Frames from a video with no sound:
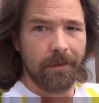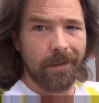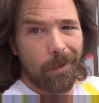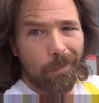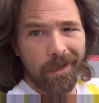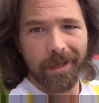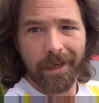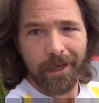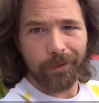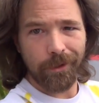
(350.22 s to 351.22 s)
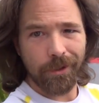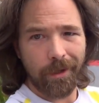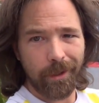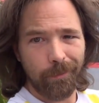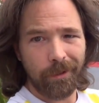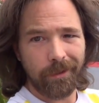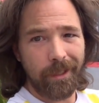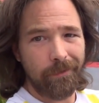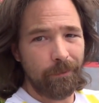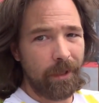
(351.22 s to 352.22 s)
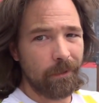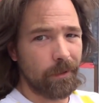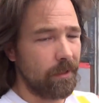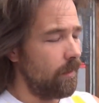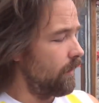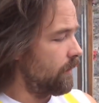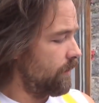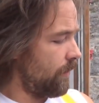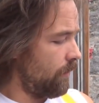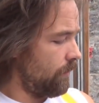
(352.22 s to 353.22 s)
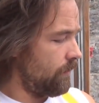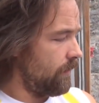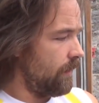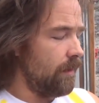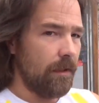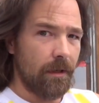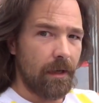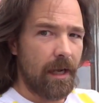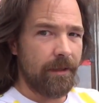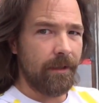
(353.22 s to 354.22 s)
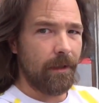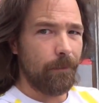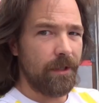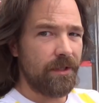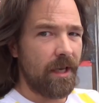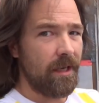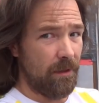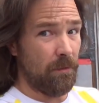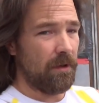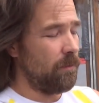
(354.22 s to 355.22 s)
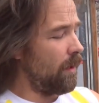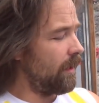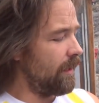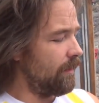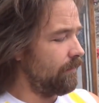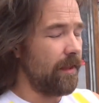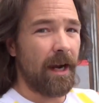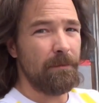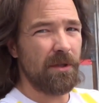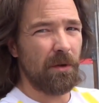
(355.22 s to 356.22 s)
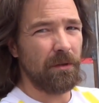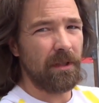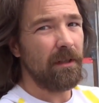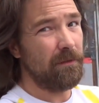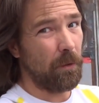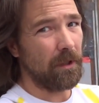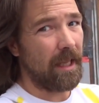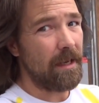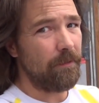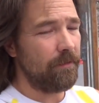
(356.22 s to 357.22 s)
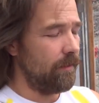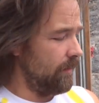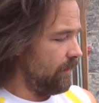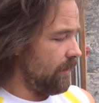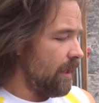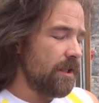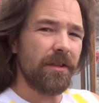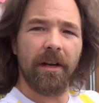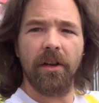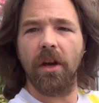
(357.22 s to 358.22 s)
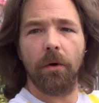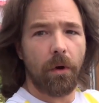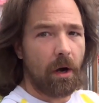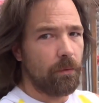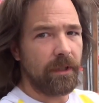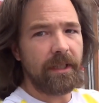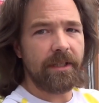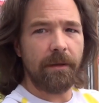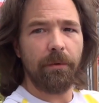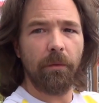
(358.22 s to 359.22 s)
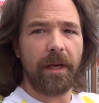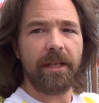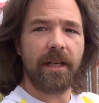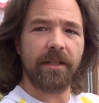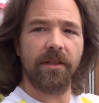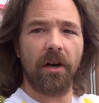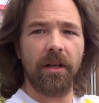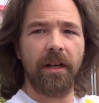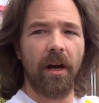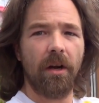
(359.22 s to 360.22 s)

And I want to get acreage so I can build an even bigger one. So I think I'm going to say it worked well enough that I'm sold for life. So there you go, a really simple way to get started at